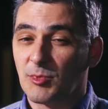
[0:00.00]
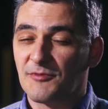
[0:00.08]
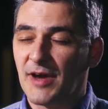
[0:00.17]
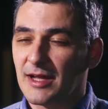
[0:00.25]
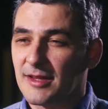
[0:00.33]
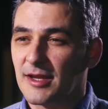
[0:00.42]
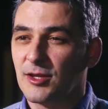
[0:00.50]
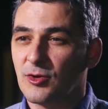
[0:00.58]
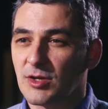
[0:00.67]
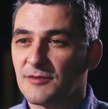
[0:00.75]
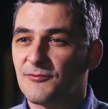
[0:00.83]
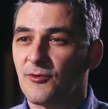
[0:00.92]
We've had that
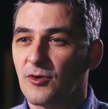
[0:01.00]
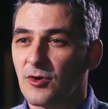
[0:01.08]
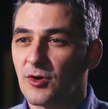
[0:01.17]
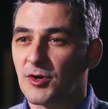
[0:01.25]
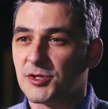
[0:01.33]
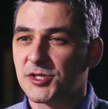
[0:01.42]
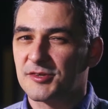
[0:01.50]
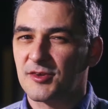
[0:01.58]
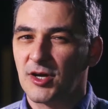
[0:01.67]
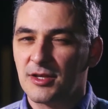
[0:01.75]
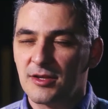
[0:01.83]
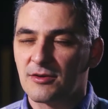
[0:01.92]
unit for just
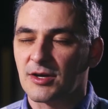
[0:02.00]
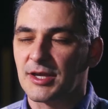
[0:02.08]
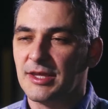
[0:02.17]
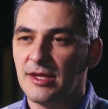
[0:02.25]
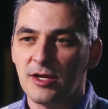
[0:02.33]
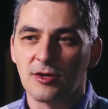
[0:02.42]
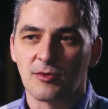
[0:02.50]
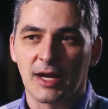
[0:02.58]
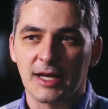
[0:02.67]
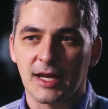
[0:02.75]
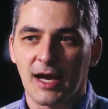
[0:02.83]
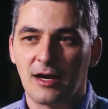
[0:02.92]
under a year
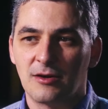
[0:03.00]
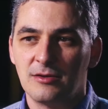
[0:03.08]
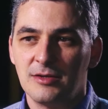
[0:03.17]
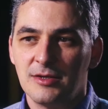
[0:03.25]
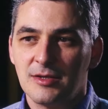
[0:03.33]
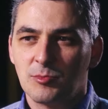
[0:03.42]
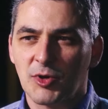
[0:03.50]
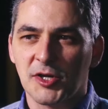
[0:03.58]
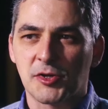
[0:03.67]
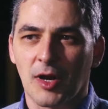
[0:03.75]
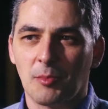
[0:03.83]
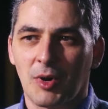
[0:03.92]
right now. Pretty
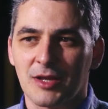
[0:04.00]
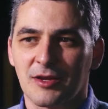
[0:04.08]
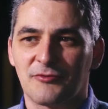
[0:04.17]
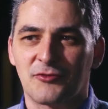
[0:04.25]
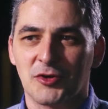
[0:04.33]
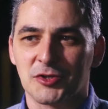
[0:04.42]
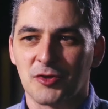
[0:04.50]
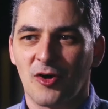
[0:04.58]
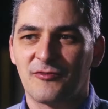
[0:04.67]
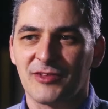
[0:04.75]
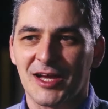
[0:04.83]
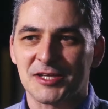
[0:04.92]
sure I bought the first
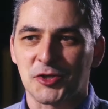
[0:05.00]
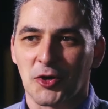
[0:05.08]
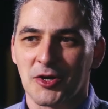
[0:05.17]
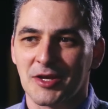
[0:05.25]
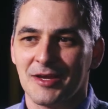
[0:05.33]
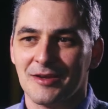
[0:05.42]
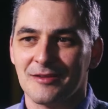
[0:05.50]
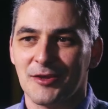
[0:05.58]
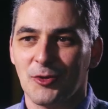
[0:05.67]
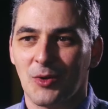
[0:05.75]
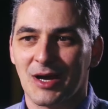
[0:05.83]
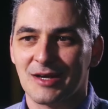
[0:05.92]
all-flash starter kit in
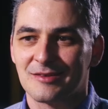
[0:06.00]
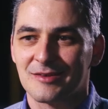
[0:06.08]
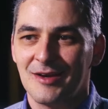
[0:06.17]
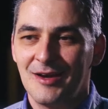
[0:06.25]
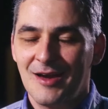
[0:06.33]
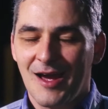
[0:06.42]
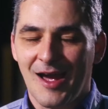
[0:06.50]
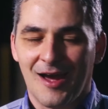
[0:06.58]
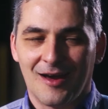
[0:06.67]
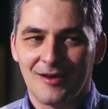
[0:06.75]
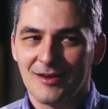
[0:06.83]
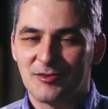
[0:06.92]
the US,
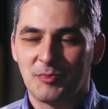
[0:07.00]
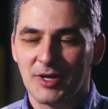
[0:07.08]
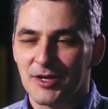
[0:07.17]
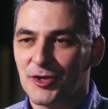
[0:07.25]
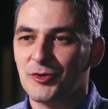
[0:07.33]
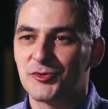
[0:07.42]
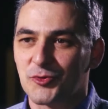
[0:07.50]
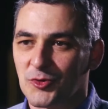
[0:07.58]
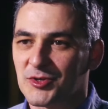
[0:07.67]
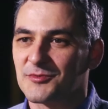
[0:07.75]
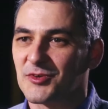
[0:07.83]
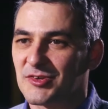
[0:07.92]
and it's been a huge
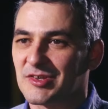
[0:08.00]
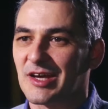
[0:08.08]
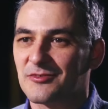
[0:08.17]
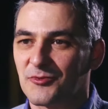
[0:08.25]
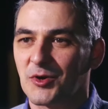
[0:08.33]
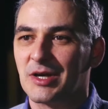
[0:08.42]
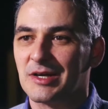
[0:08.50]
source of success for